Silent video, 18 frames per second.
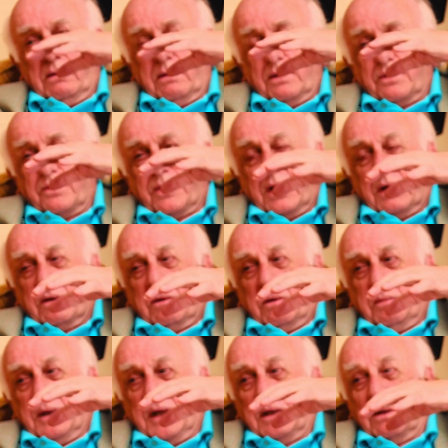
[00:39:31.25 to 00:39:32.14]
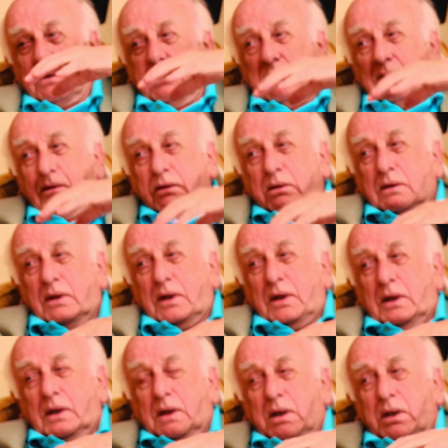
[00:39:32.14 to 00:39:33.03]
to Sacramento,
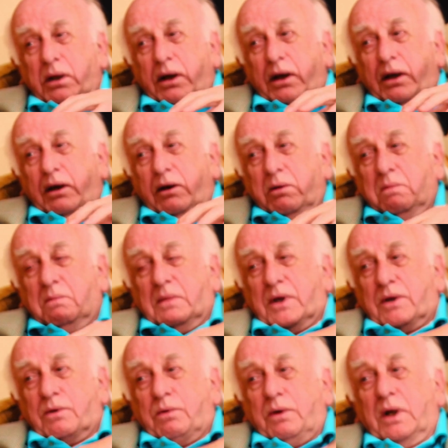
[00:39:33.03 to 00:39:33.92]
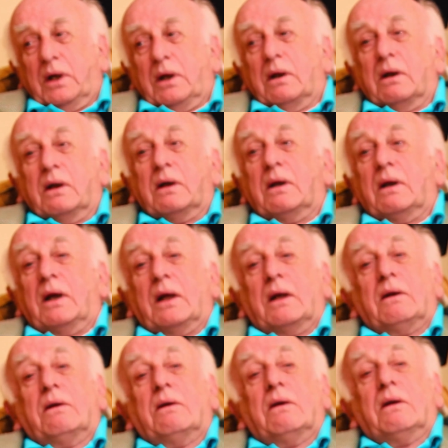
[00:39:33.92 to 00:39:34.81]
and in between,
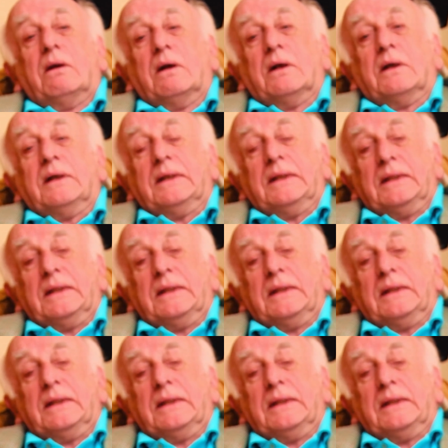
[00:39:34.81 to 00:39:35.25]
and